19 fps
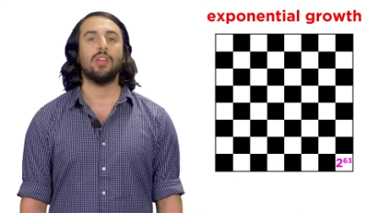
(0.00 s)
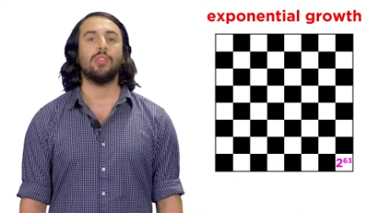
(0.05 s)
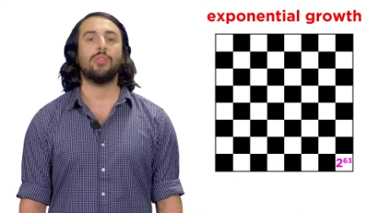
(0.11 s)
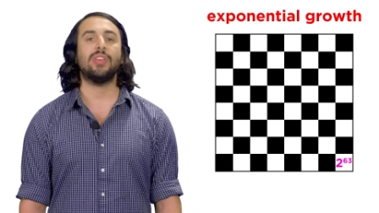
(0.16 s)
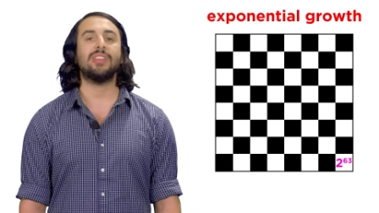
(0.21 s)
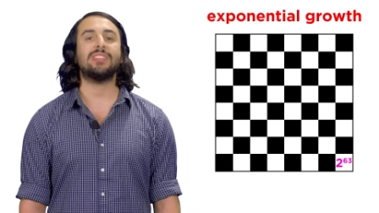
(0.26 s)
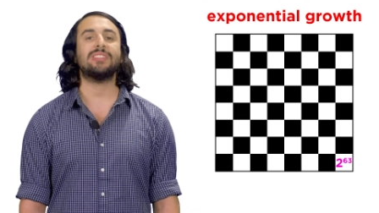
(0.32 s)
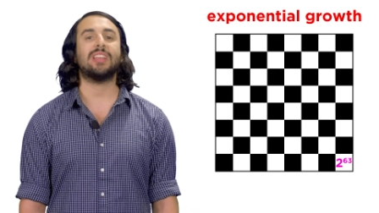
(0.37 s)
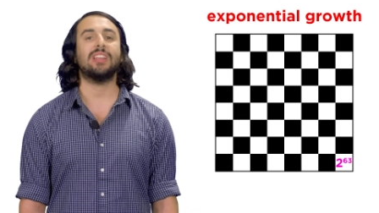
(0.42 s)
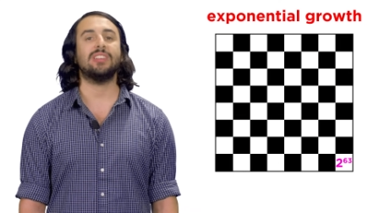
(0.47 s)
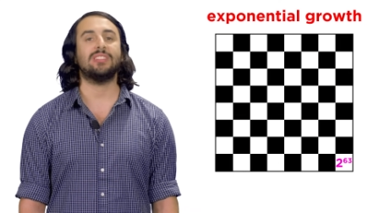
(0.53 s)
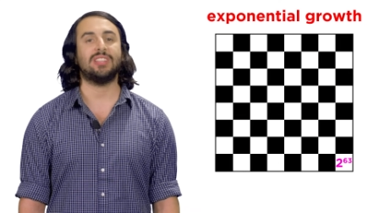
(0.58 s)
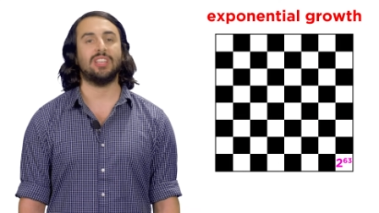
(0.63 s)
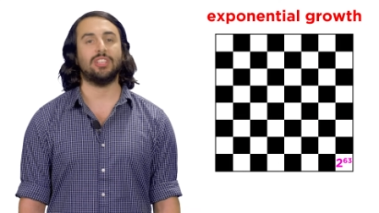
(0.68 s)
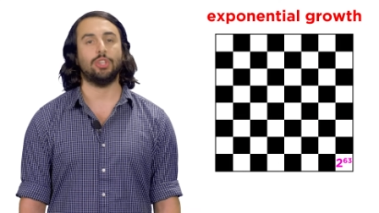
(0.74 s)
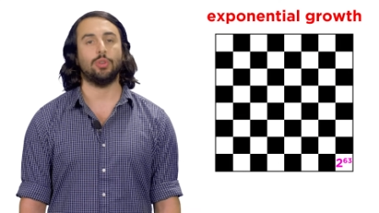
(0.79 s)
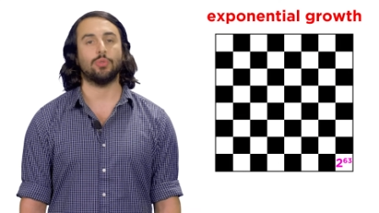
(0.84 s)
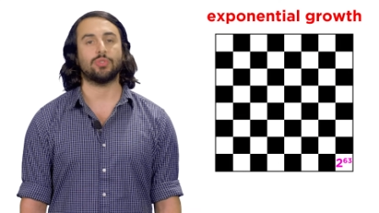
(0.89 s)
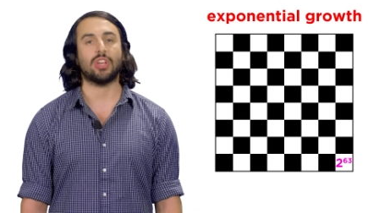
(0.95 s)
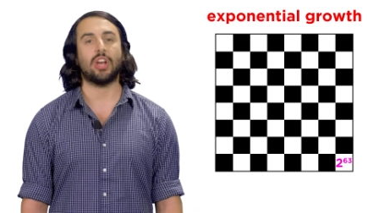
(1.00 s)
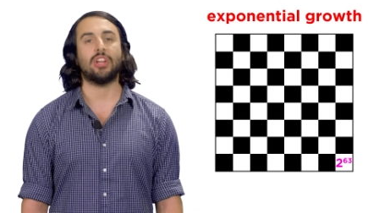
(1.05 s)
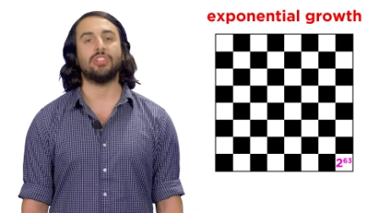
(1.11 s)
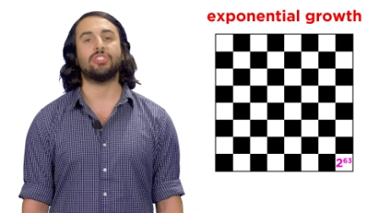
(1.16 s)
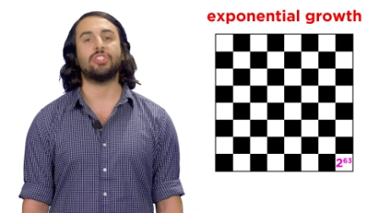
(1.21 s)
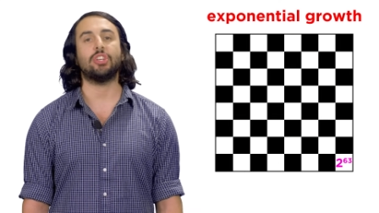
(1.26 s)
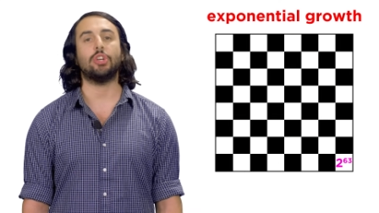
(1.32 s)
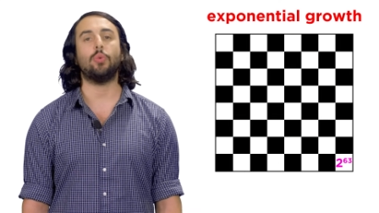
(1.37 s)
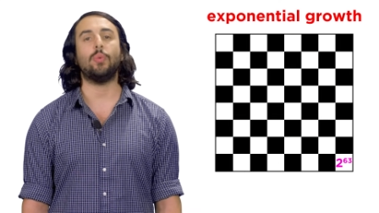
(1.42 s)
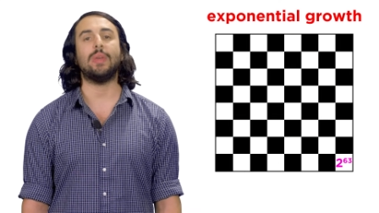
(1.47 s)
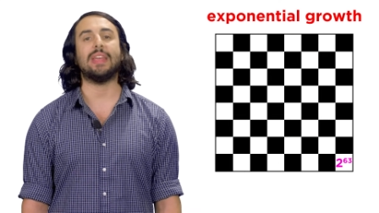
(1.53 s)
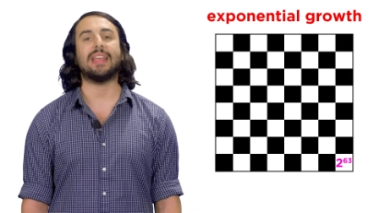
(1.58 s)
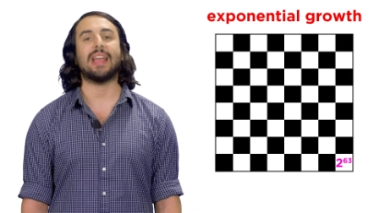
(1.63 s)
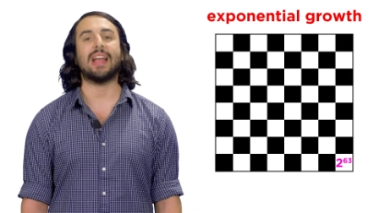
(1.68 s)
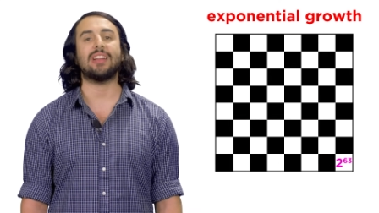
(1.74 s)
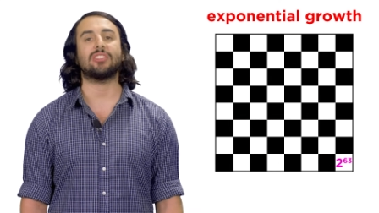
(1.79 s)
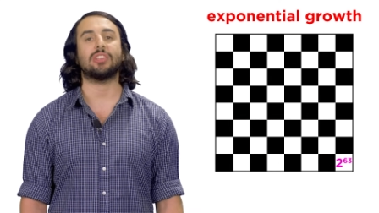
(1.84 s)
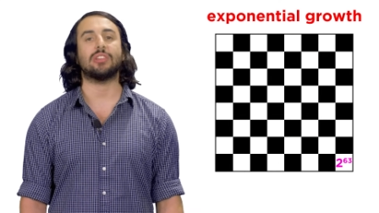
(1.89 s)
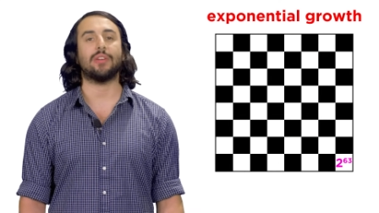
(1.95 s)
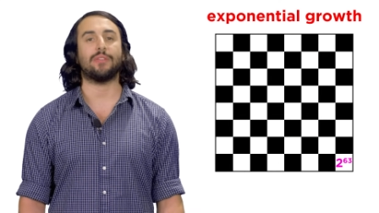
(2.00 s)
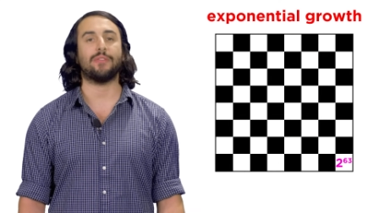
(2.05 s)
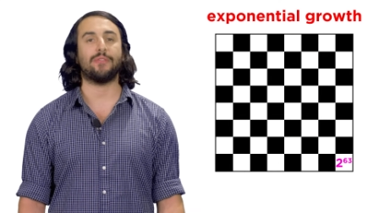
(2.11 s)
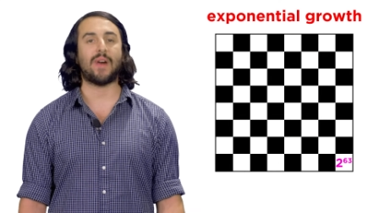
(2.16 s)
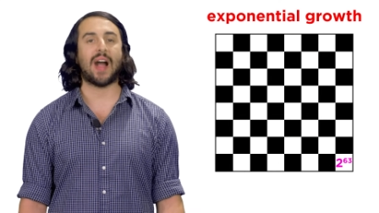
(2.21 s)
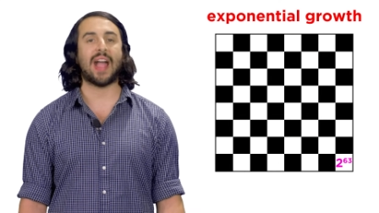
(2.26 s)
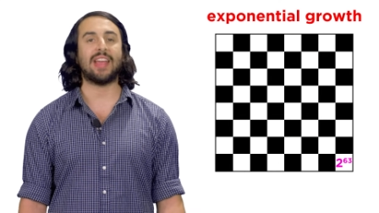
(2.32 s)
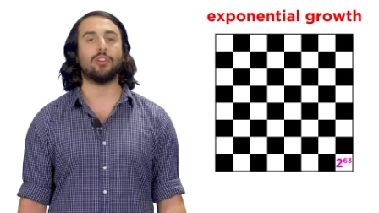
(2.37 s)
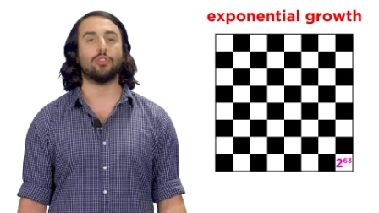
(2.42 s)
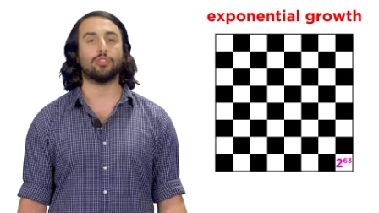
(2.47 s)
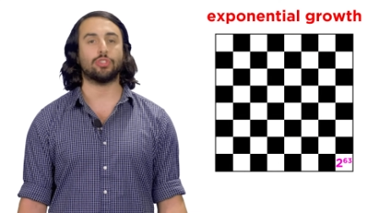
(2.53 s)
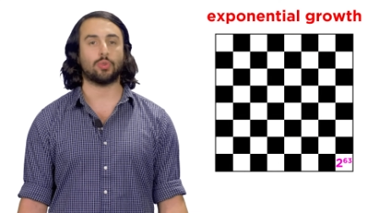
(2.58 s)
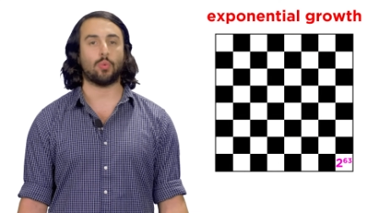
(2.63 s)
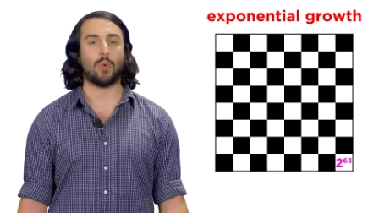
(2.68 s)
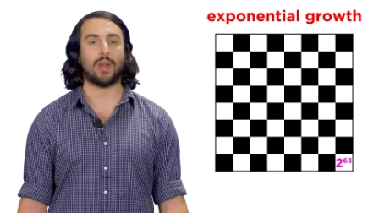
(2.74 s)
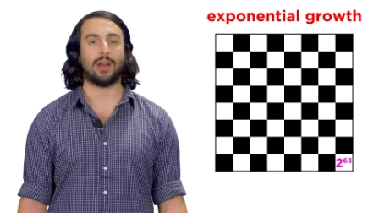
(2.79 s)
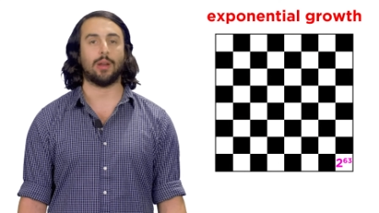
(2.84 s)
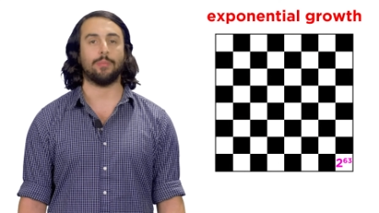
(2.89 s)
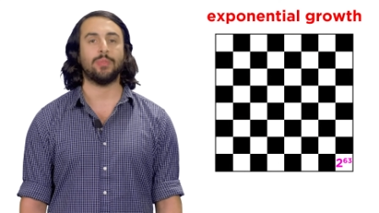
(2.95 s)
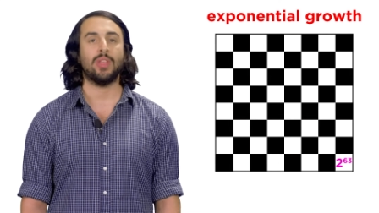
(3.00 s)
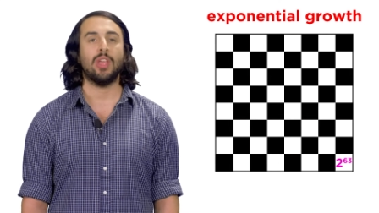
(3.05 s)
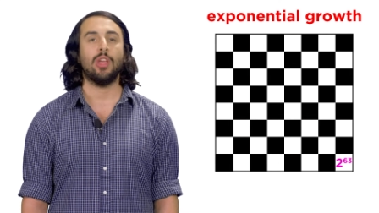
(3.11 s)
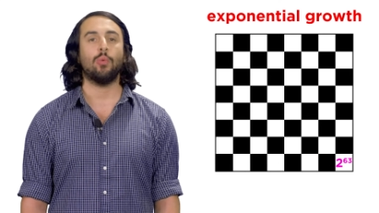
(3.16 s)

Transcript: This continues until we get to the final square,